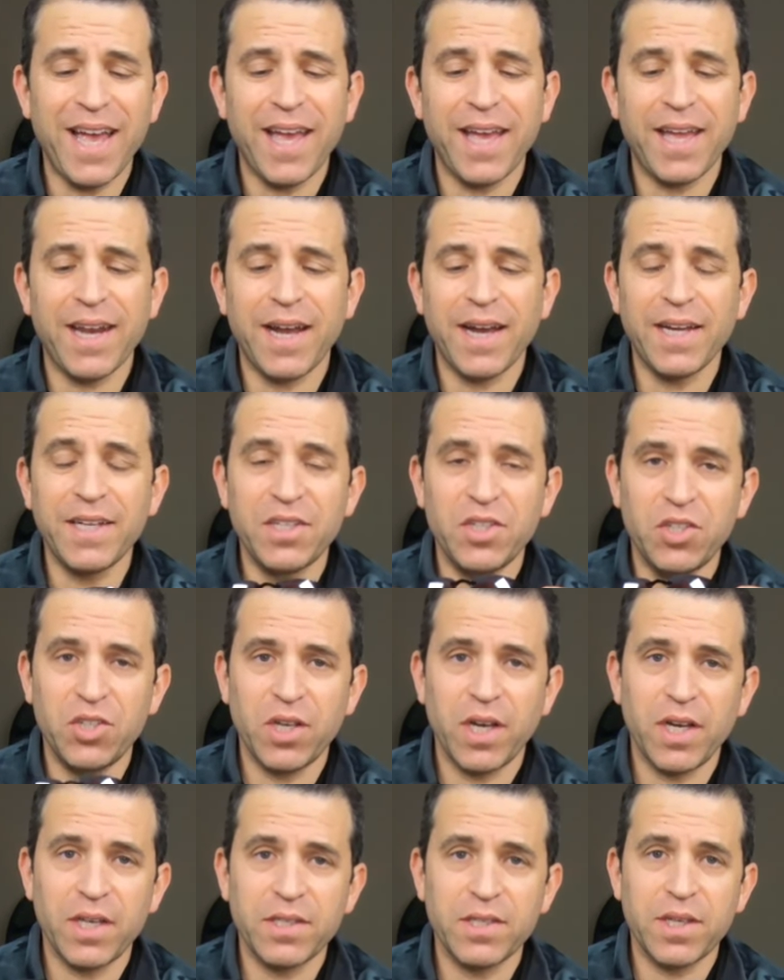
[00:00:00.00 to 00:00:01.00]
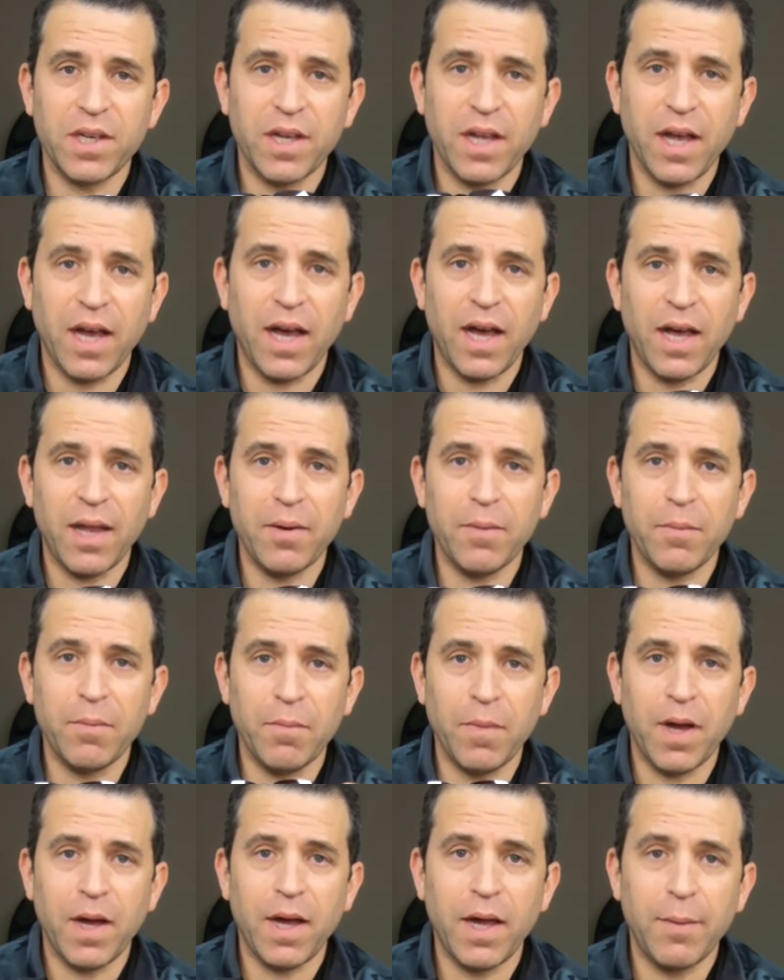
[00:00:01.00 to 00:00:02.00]
And I just got
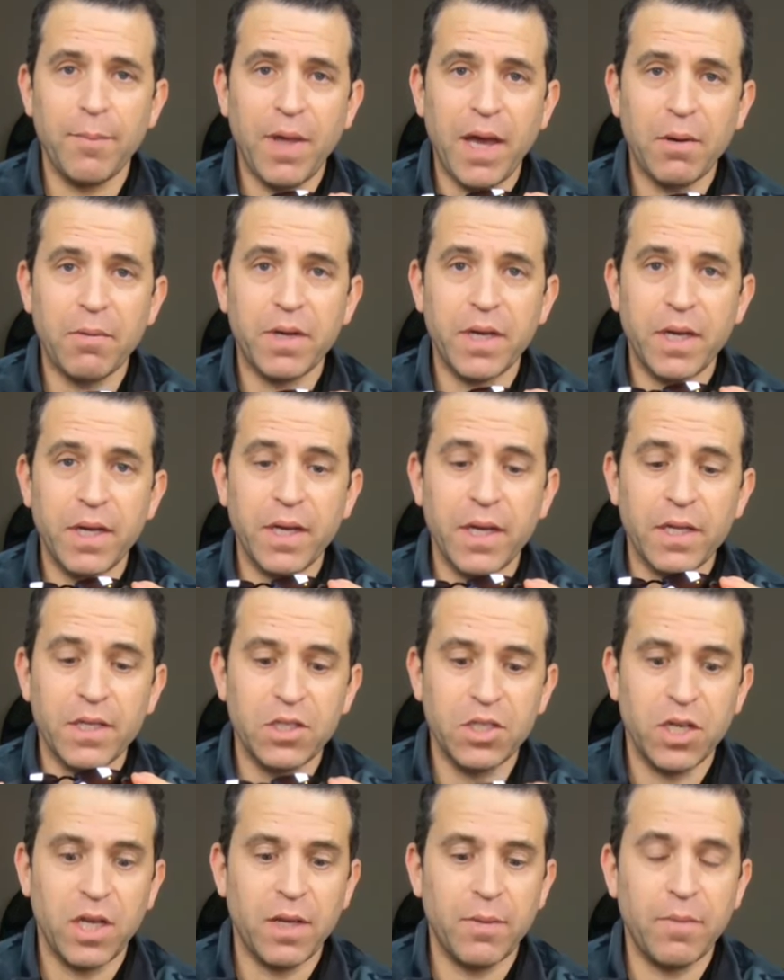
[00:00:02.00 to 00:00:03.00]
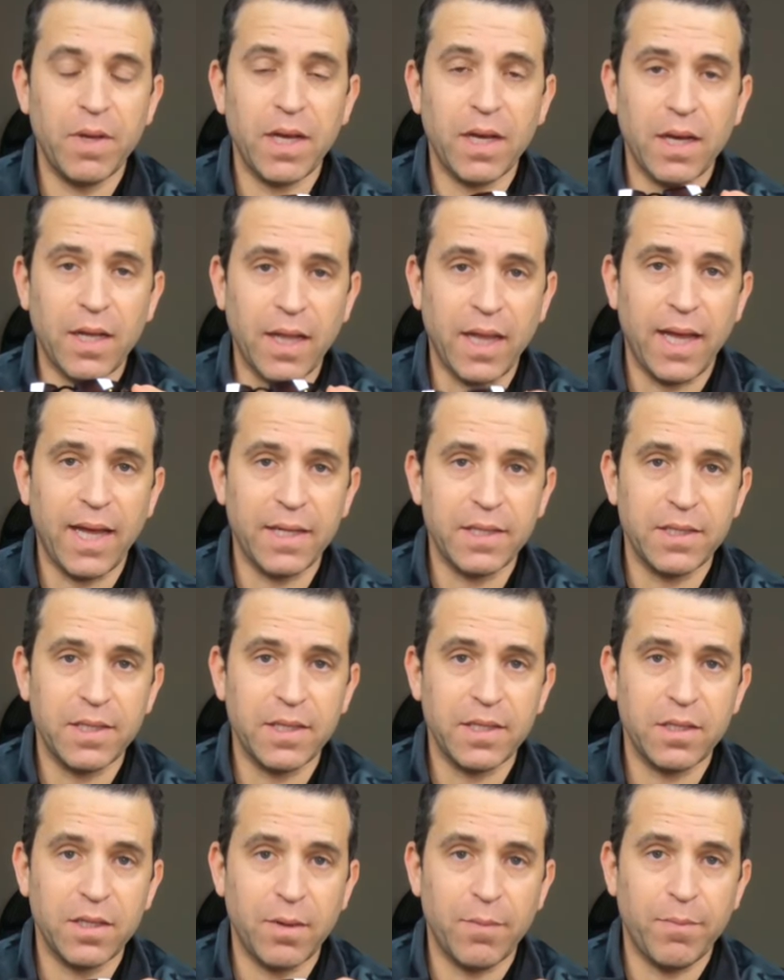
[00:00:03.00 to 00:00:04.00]
my Maui Jim
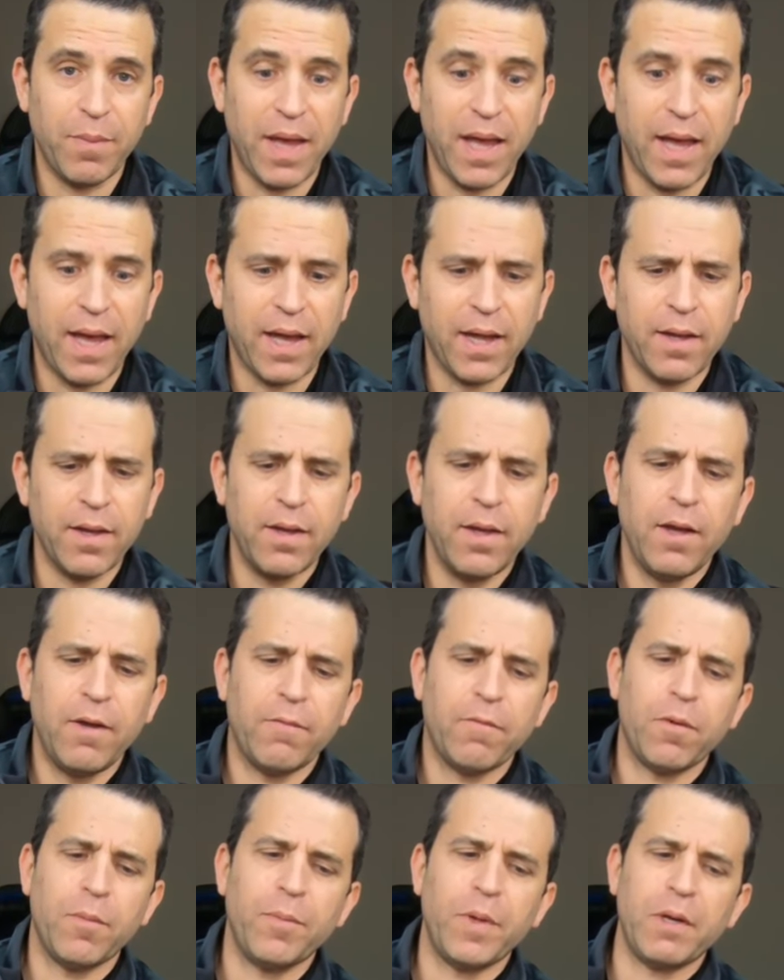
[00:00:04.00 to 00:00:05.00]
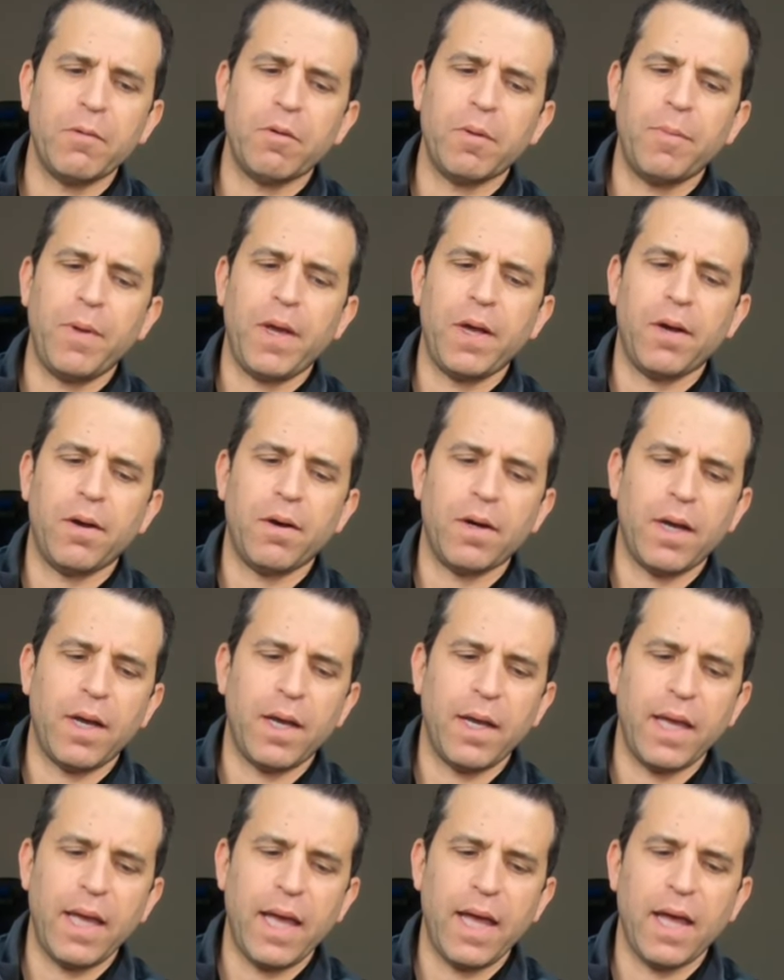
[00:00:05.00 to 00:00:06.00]
glasses back from being repaired.
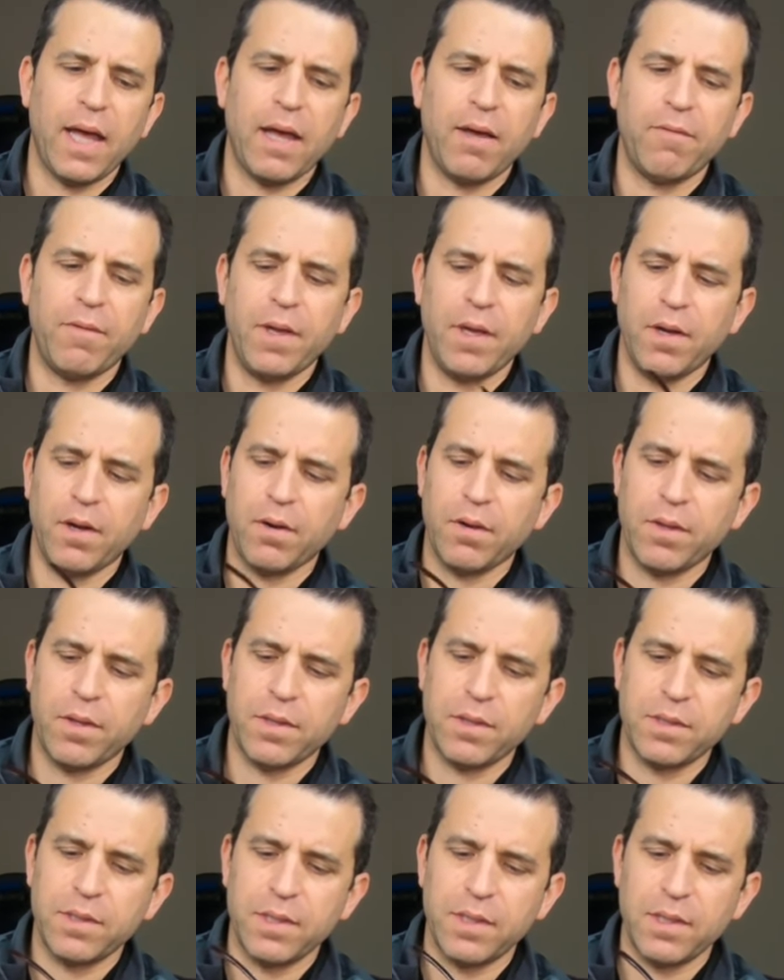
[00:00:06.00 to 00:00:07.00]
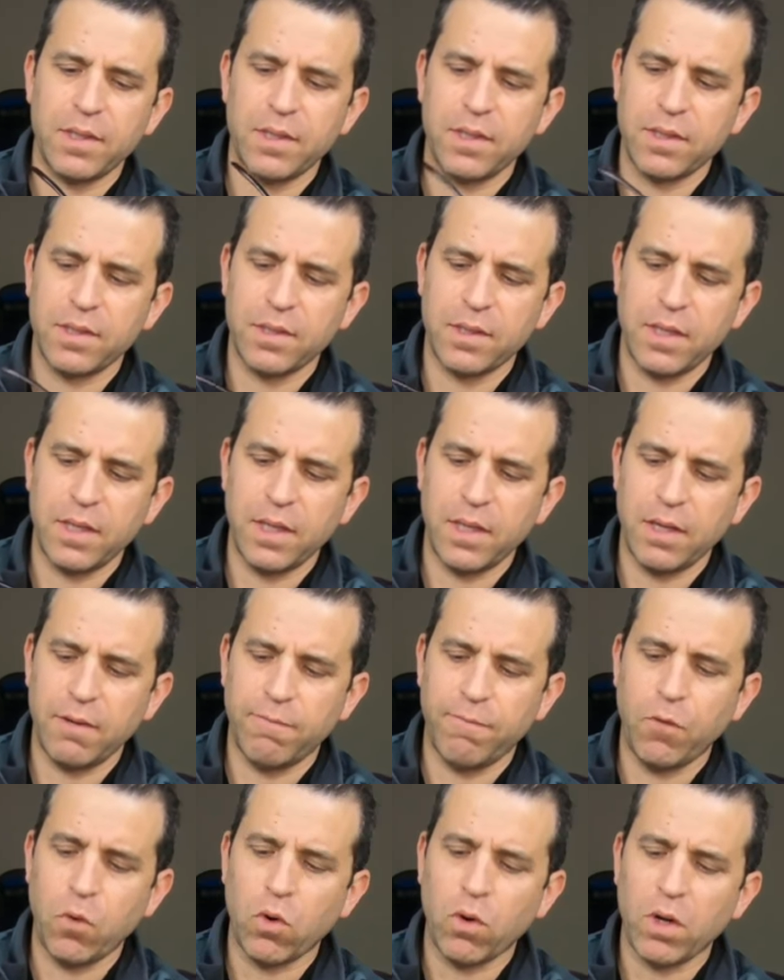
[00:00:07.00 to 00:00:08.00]
I have here, this is the
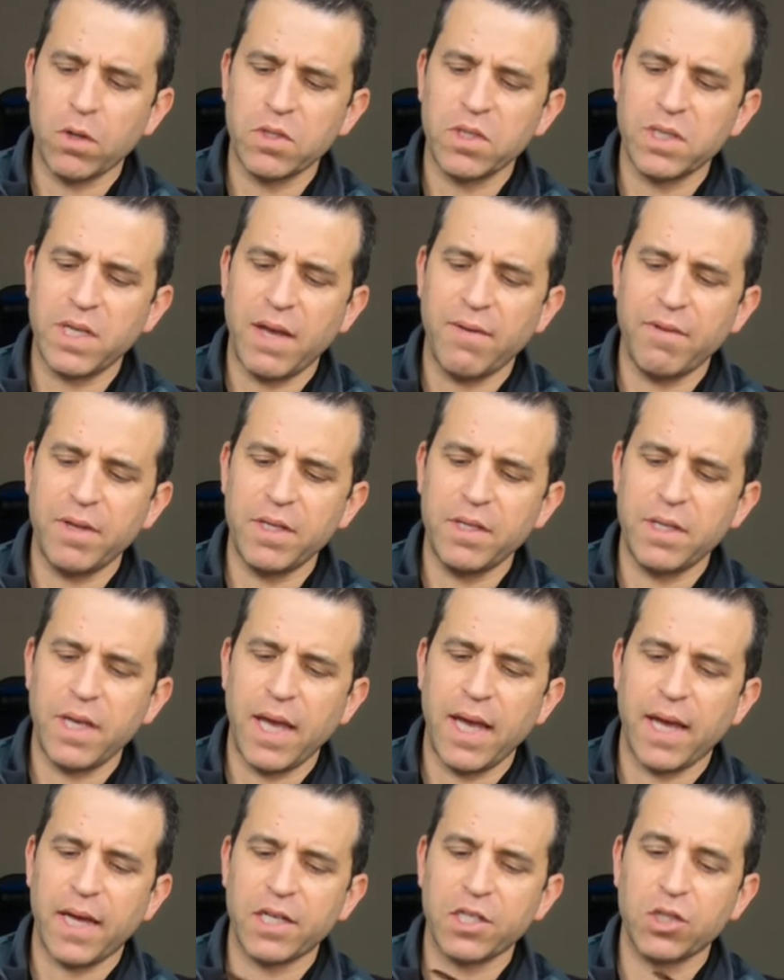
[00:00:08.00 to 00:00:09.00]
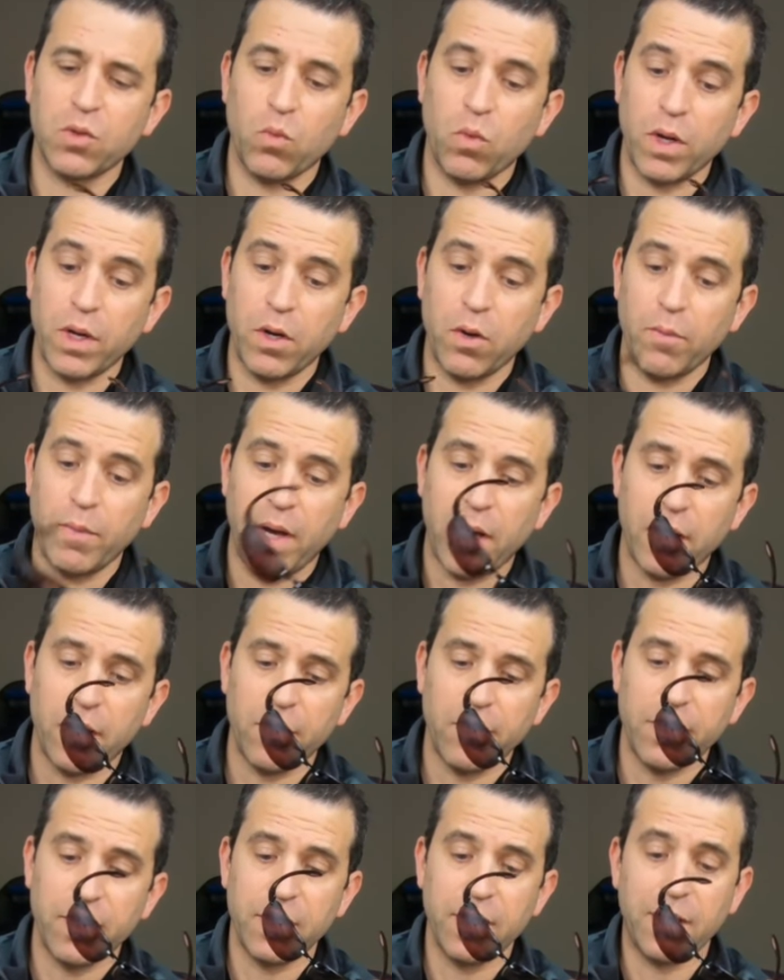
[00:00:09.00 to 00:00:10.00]
407-10
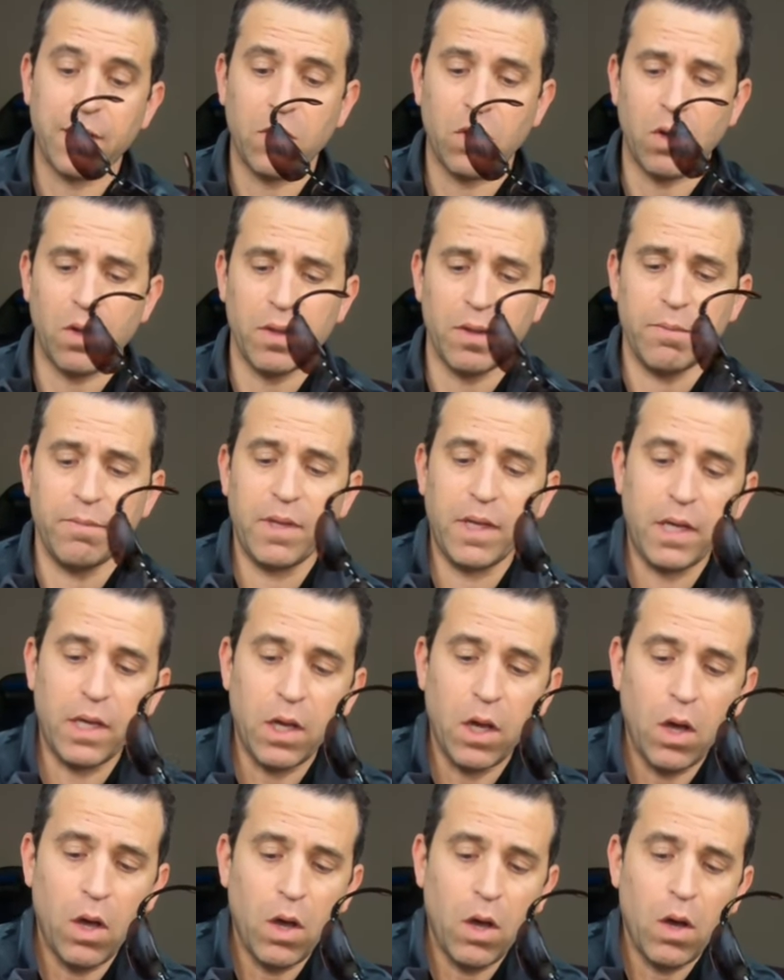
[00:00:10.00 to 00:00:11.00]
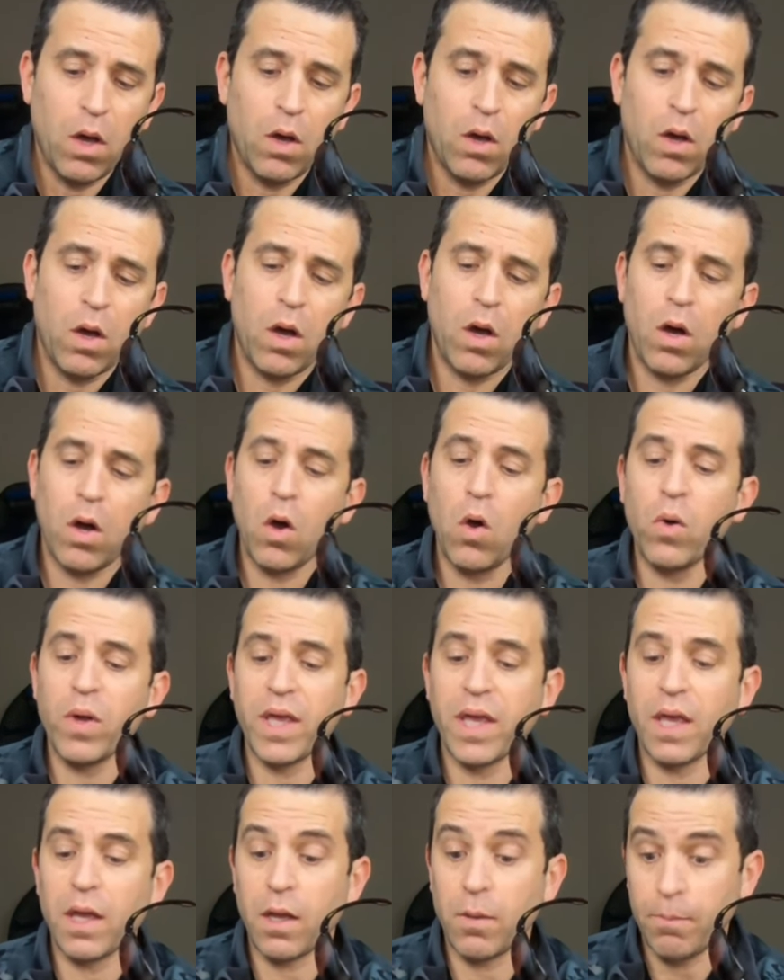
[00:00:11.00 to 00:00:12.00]
model. We call them the
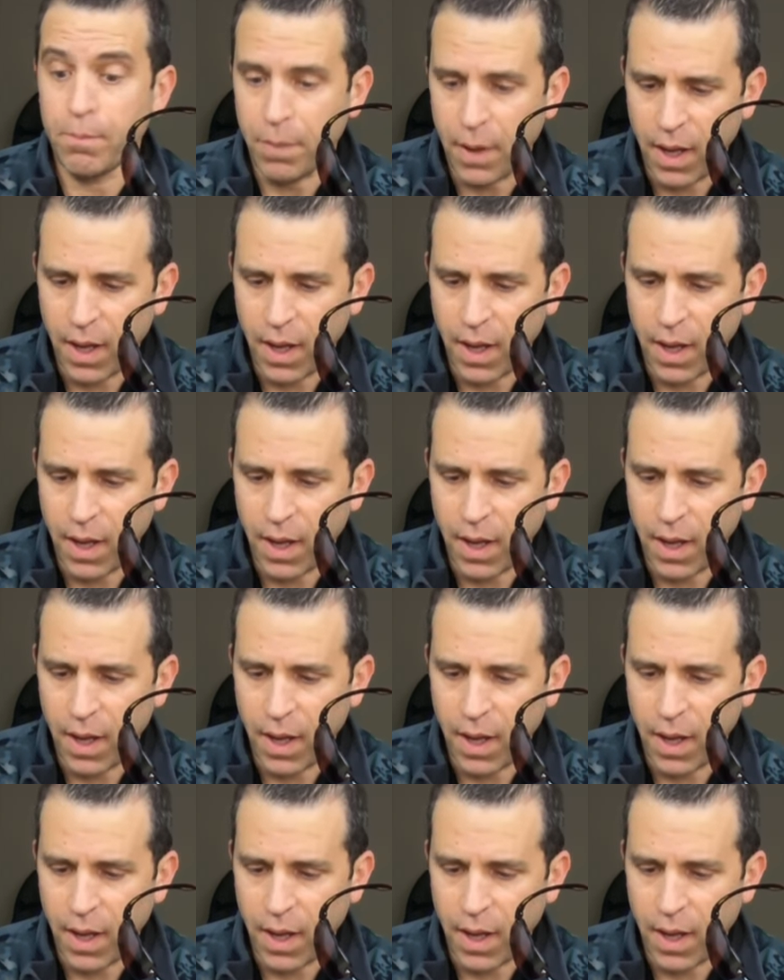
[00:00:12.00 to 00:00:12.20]
Ho'okipa.